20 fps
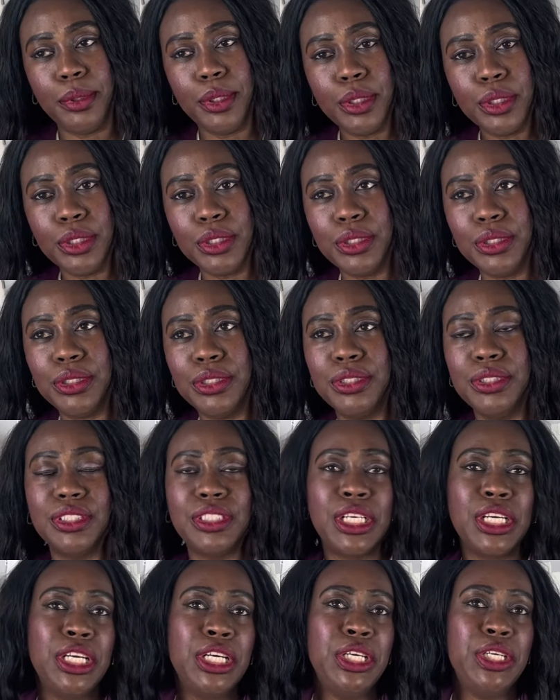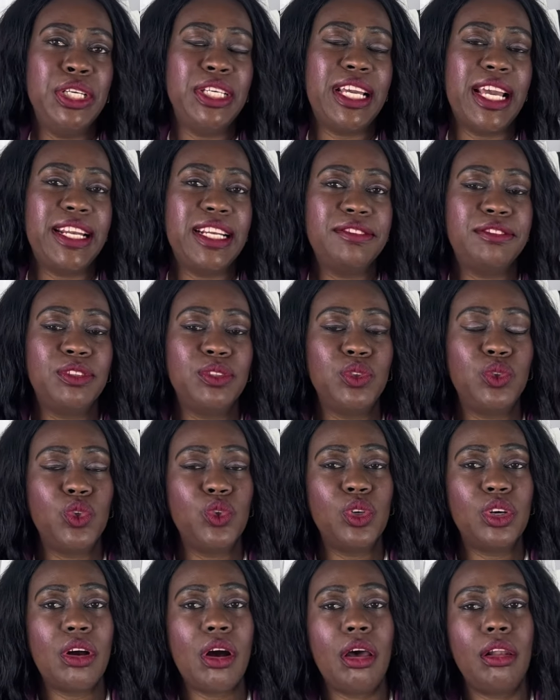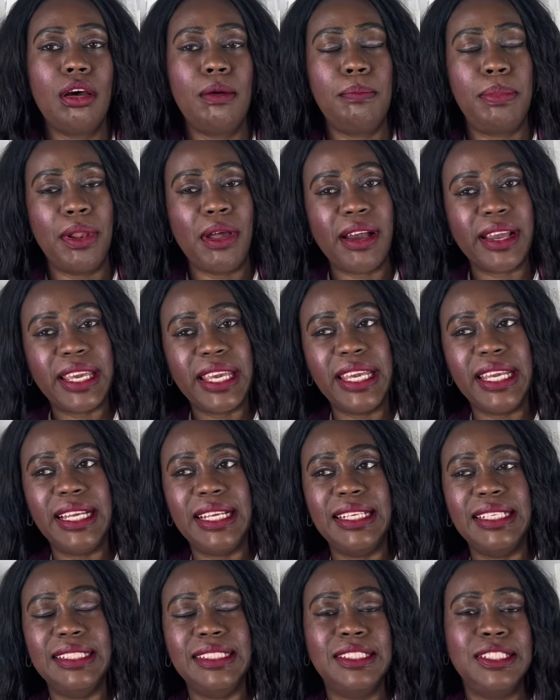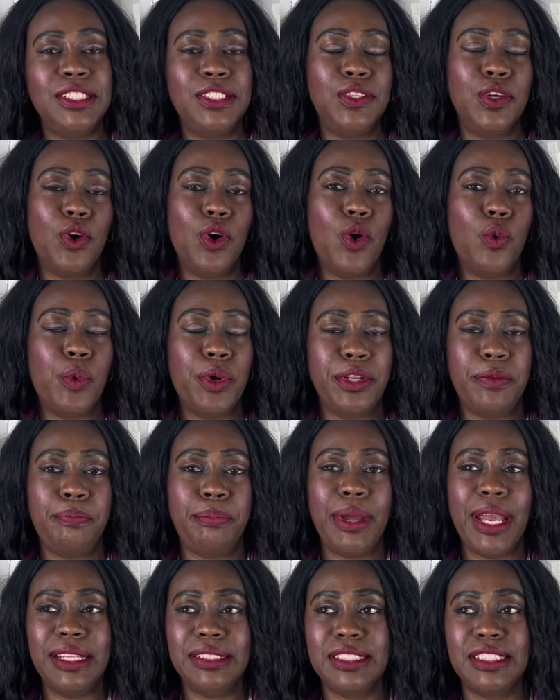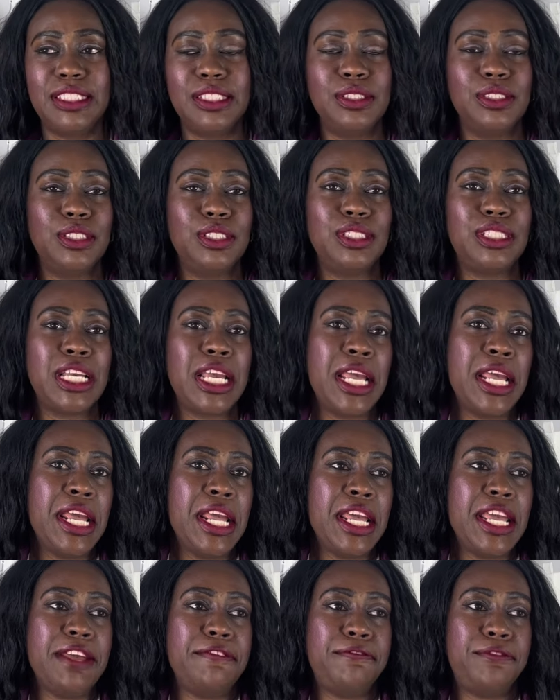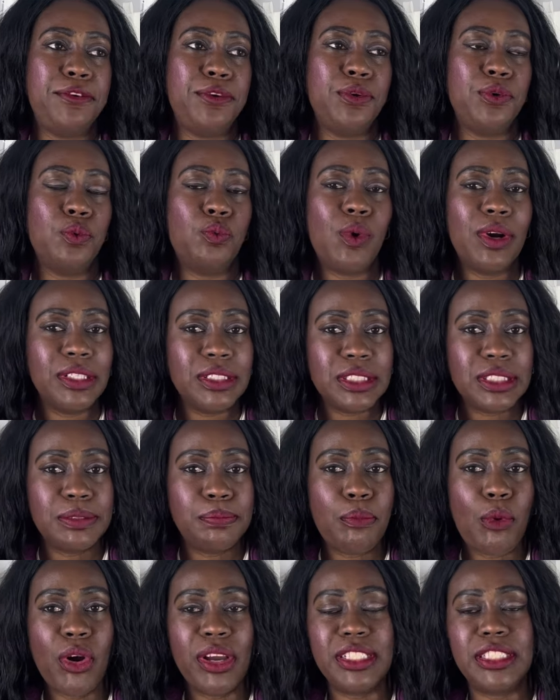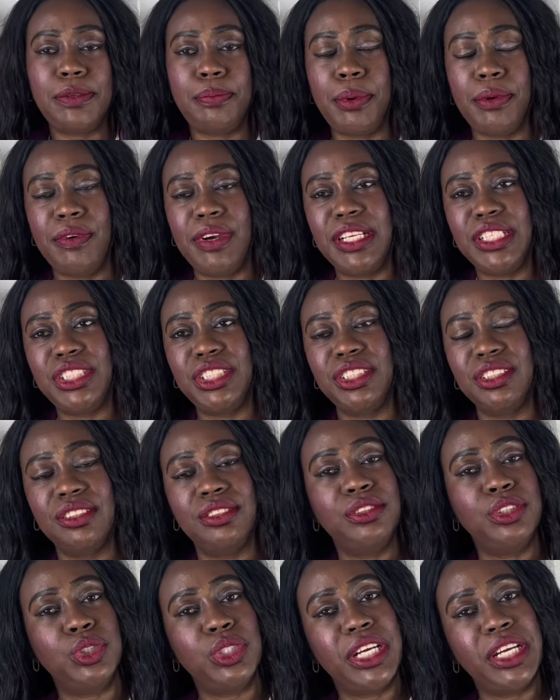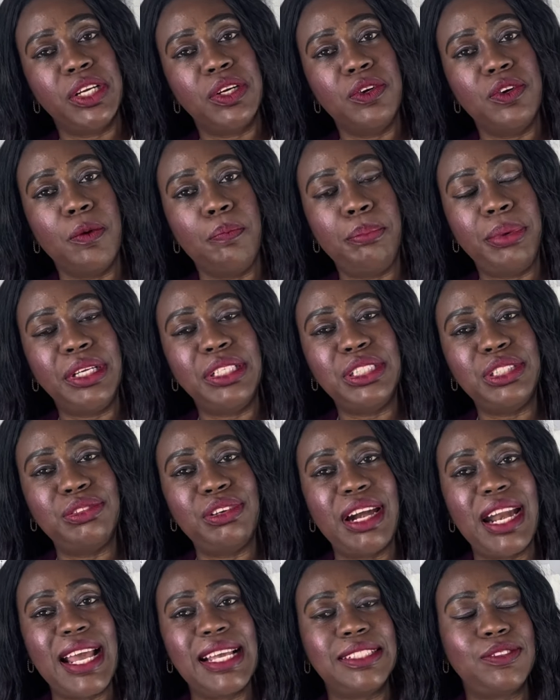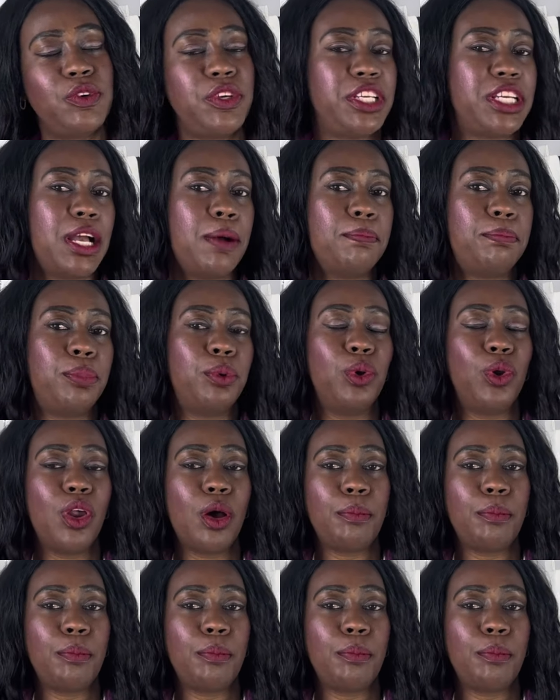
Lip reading: blues. You can even do color blocking, you know, with pencils. If you want more inspiration, you can go to Pinterest, where you can pull